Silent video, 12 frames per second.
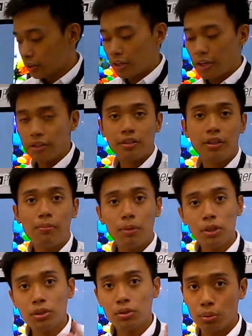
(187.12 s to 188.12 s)
Then the
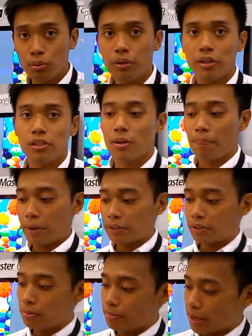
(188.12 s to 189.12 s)
number 2 is the
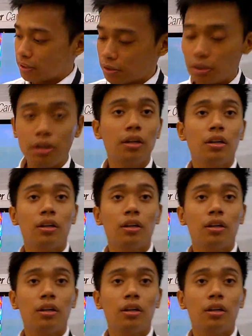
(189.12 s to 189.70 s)
Pixel Master.